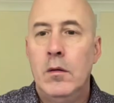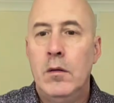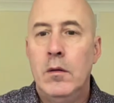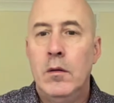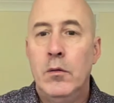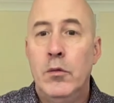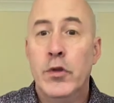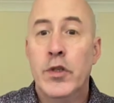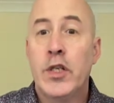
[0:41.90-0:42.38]

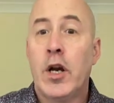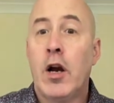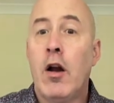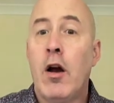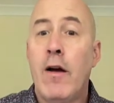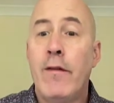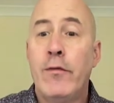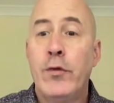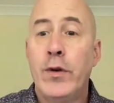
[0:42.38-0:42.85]
We'll start
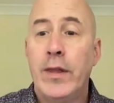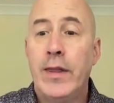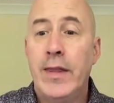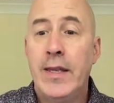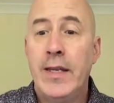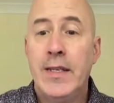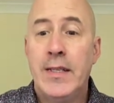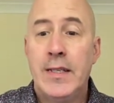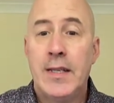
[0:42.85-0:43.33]
off with
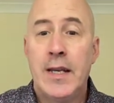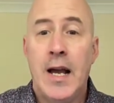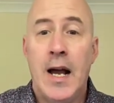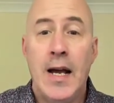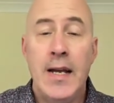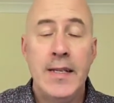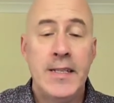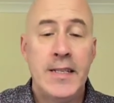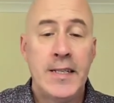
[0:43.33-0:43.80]
this
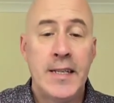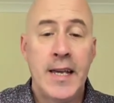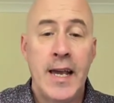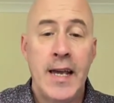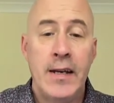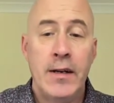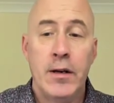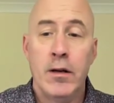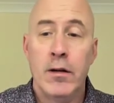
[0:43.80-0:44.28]
ice
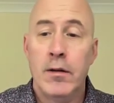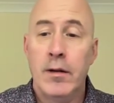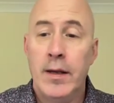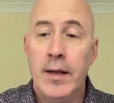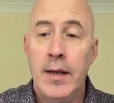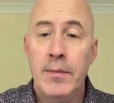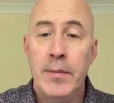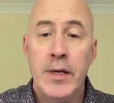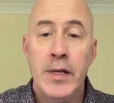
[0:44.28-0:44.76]
skater
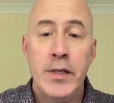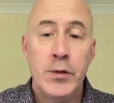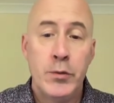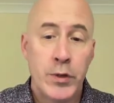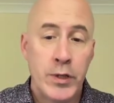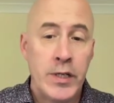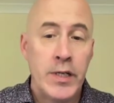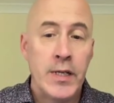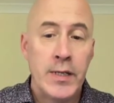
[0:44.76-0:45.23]
image,
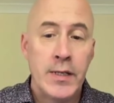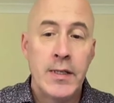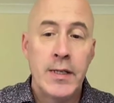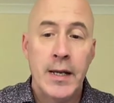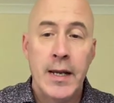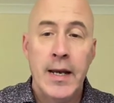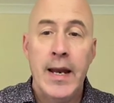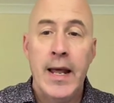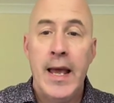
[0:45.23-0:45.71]
which is
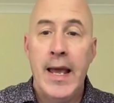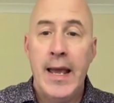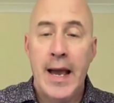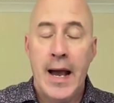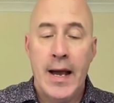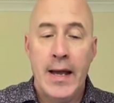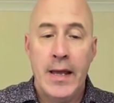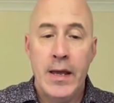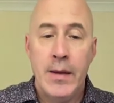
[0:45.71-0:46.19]
an
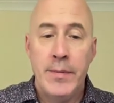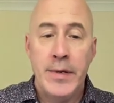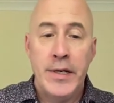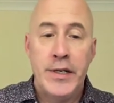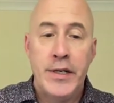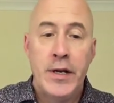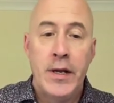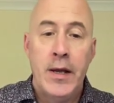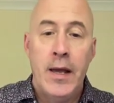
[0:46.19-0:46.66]
AI
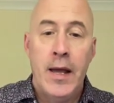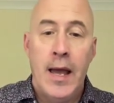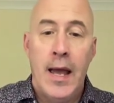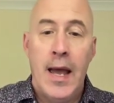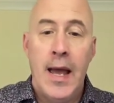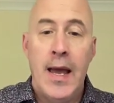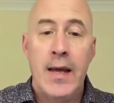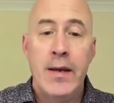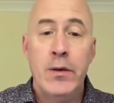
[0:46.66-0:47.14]
image,
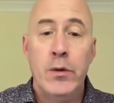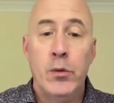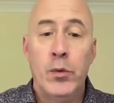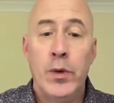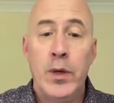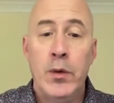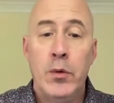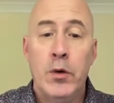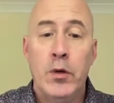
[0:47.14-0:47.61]
and
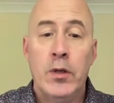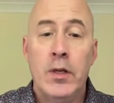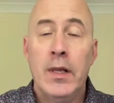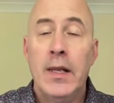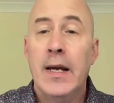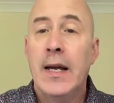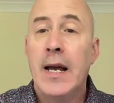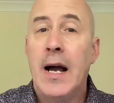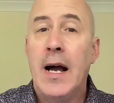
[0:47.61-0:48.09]
we will
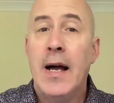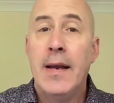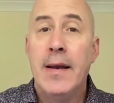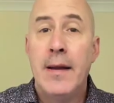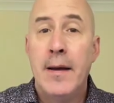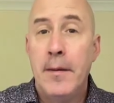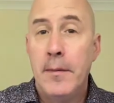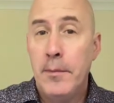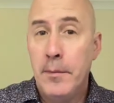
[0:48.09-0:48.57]
click
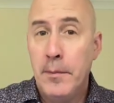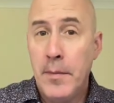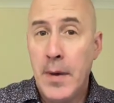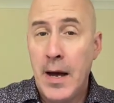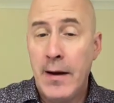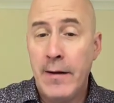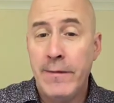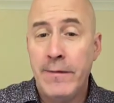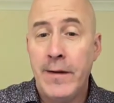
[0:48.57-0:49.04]
on
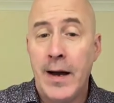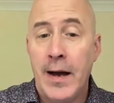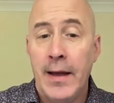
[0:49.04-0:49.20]
Modify.